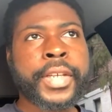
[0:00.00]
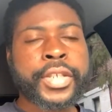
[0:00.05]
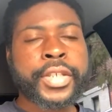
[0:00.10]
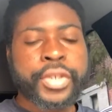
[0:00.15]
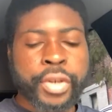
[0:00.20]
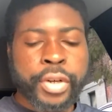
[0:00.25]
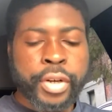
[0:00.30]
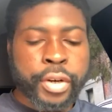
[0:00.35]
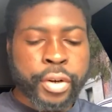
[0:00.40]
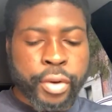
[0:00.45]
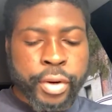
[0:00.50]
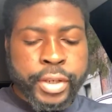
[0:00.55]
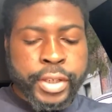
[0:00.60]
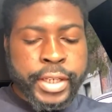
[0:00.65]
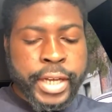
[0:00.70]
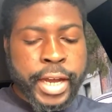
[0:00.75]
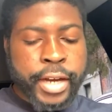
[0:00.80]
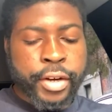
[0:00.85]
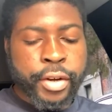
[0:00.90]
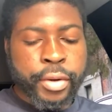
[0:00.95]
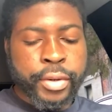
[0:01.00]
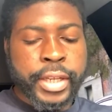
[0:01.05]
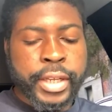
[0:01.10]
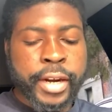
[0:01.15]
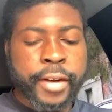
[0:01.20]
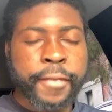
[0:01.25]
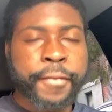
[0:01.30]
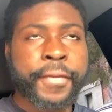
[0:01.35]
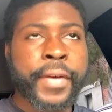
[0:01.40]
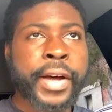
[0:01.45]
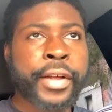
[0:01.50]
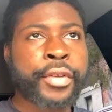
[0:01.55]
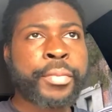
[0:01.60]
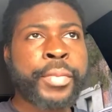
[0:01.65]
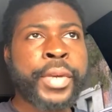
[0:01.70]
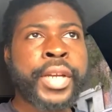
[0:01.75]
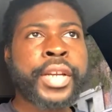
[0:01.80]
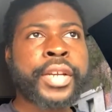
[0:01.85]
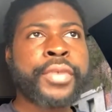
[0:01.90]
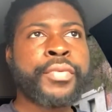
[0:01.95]
So the Lord said, those that are following
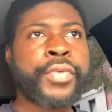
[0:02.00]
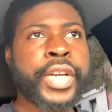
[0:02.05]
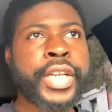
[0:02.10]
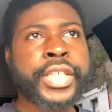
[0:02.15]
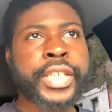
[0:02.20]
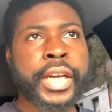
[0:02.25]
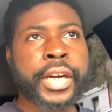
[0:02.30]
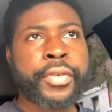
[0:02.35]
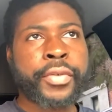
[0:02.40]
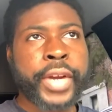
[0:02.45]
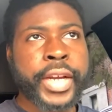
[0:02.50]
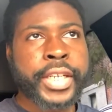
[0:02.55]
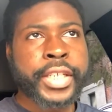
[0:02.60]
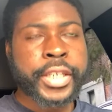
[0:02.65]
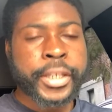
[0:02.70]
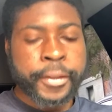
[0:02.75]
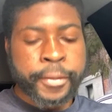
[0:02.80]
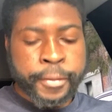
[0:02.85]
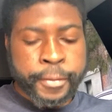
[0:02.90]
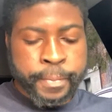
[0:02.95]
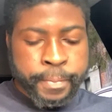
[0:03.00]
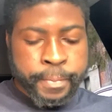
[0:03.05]
me in the regeneration,